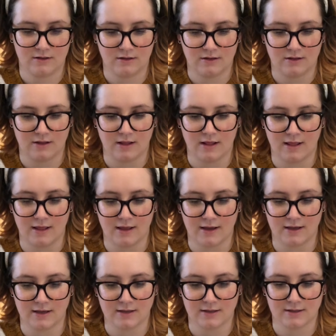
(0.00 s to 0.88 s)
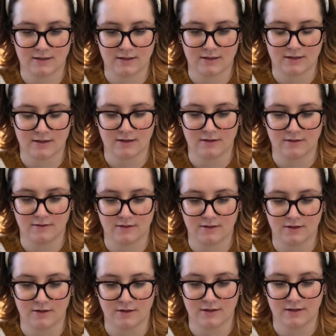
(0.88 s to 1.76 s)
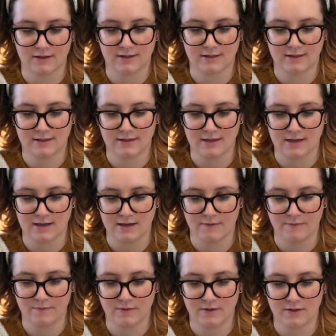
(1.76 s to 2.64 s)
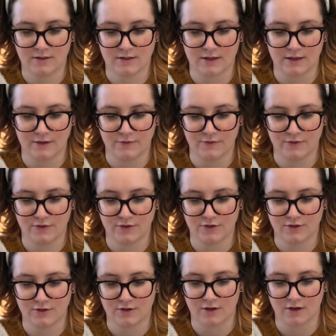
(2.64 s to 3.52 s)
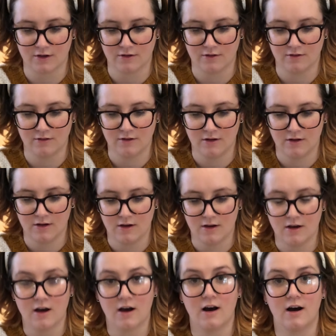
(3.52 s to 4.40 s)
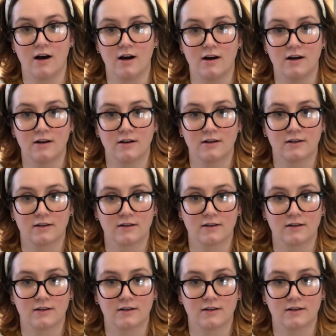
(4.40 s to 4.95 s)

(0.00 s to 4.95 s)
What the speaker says: like so, so that the seams that you've just sewn are